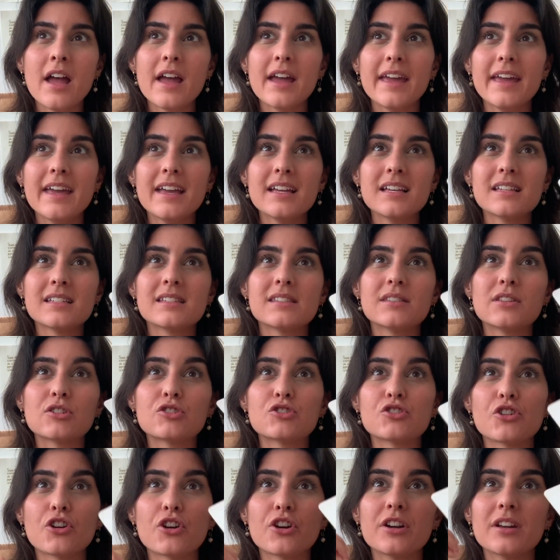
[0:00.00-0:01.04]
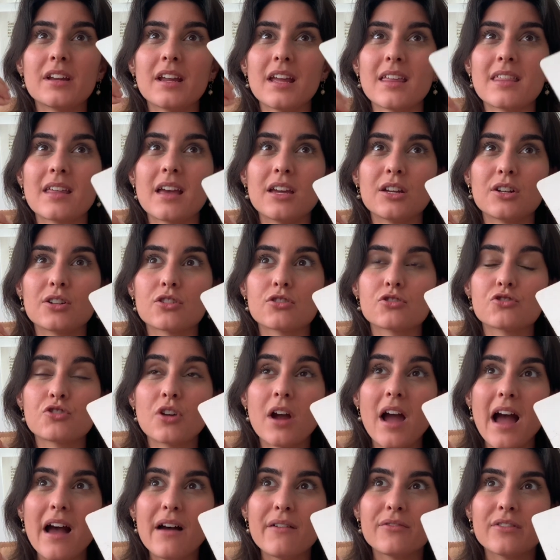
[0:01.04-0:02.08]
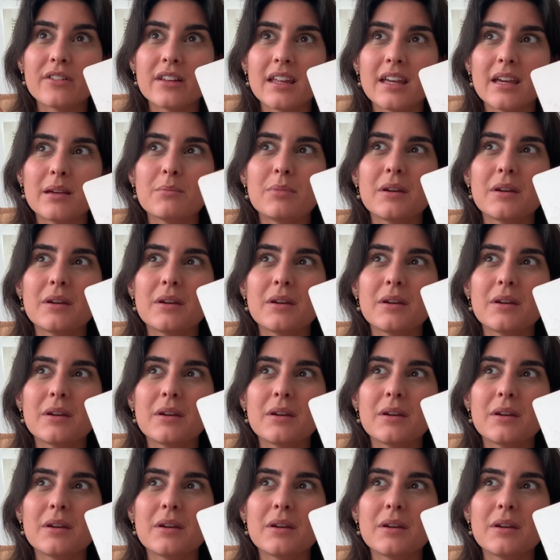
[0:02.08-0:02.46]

is the journey that you're traveling,